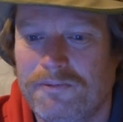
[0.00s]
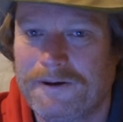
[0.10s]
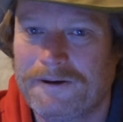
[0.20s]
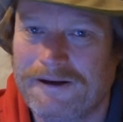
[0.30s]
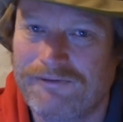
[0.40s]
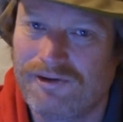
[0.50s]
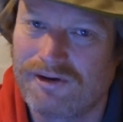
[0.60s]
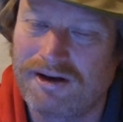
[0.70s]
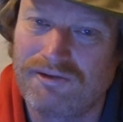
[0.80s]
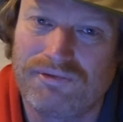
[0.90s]
But if you're
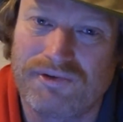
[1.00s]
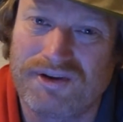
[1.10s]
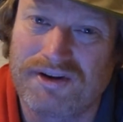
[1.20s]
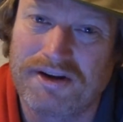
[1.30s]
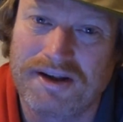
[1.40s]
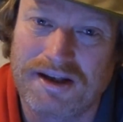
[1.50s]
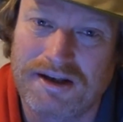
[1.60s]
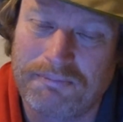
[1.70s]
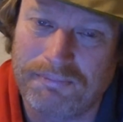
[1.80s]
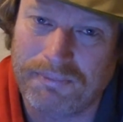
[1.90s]
looking for
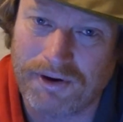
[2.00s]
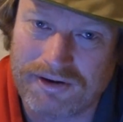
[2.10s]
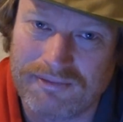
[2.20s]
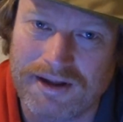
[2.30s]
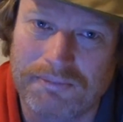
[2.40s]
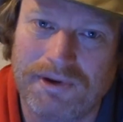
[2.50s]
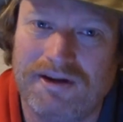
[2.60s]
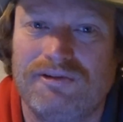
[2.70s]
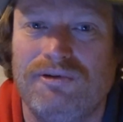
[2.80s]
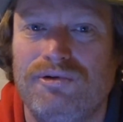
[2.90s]
possibly the
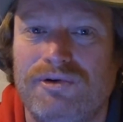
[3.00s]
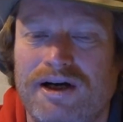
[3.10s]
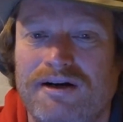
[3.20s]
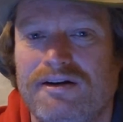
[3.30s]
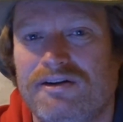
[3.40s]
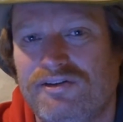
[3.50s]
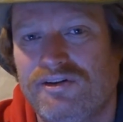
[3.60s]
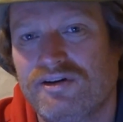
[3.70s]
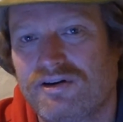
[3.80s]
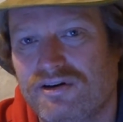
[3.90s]
best all-rounder, this
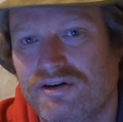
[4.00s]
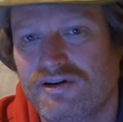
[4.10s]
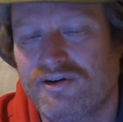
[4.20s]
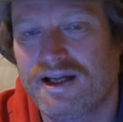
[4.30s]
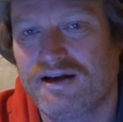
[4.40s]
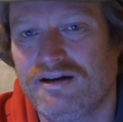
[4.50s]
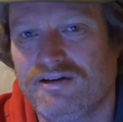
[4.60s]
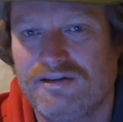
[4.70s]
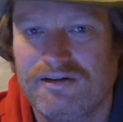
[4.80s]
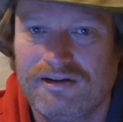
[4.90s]
and the Goodyear
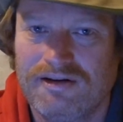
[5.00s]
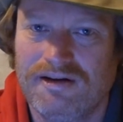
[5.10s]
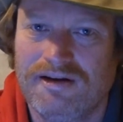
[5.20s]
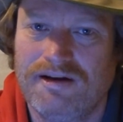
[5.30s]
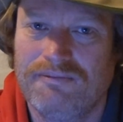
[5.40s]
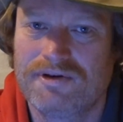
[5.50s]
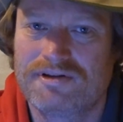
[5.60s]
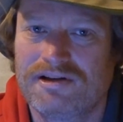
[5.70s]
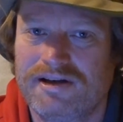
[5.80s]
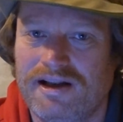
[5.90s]
Wranglers, Michelin